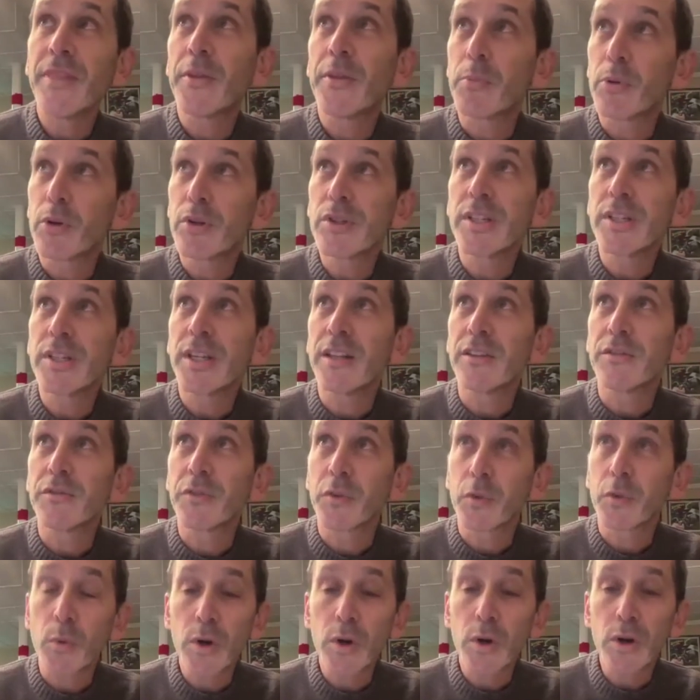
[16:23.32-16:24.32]
at the prison gates
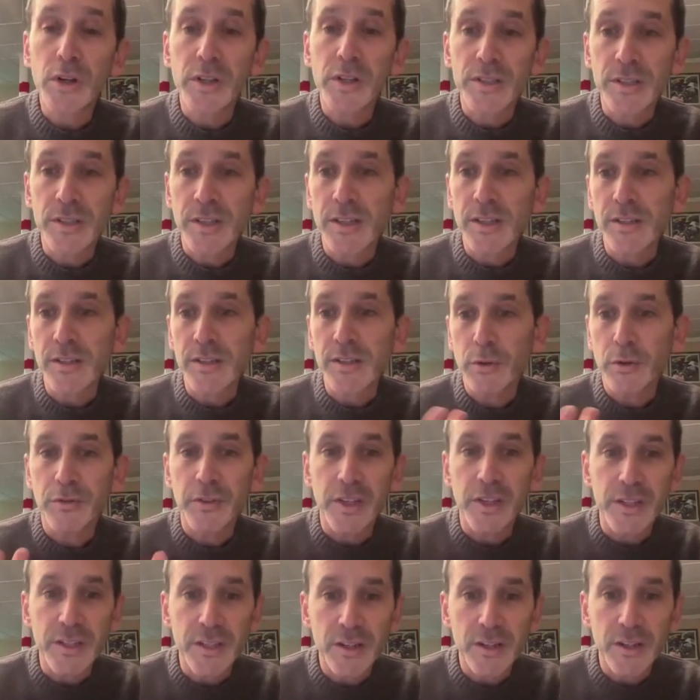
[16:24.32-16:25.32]
for work is sort
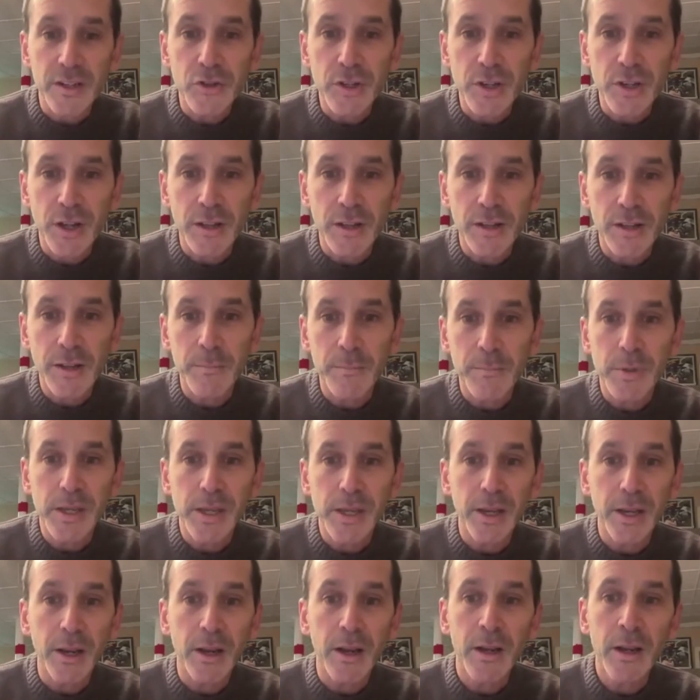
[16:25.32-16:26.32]
of contingent on them
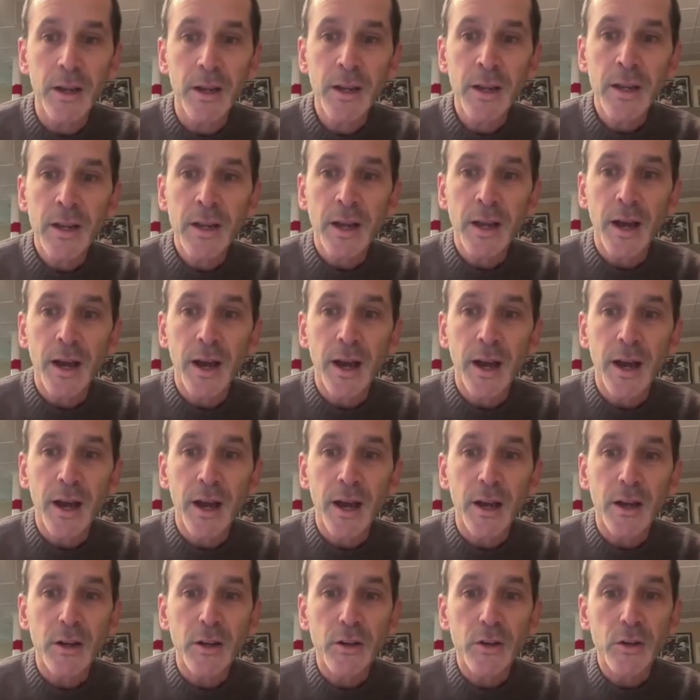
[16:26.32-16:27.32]
being
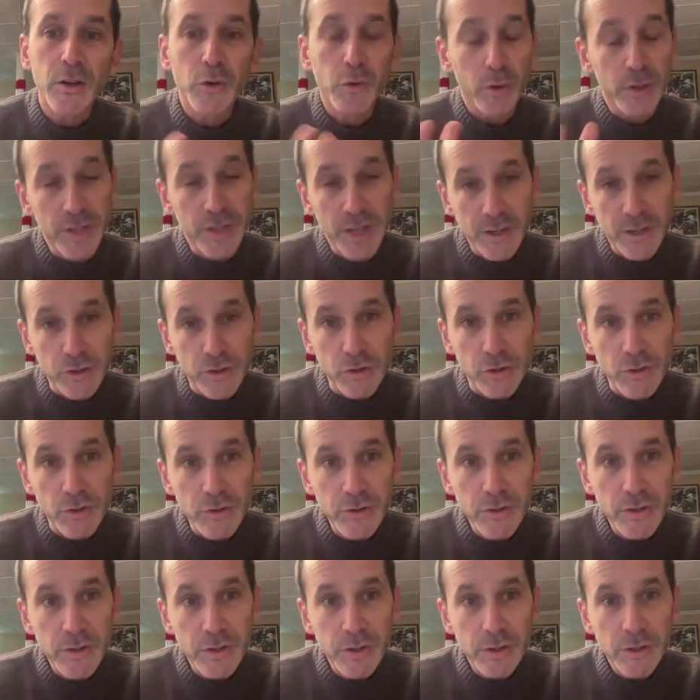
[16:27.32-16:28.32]
uh,
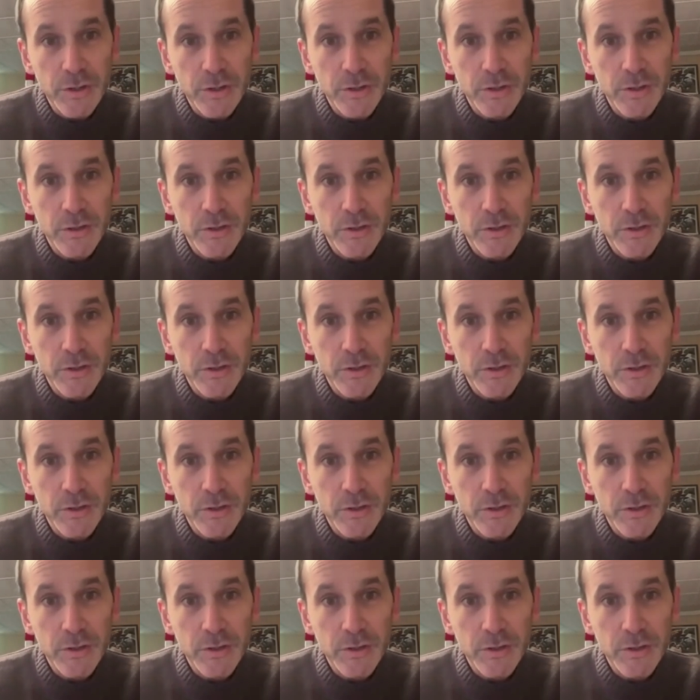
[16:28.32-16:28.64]
credentialed,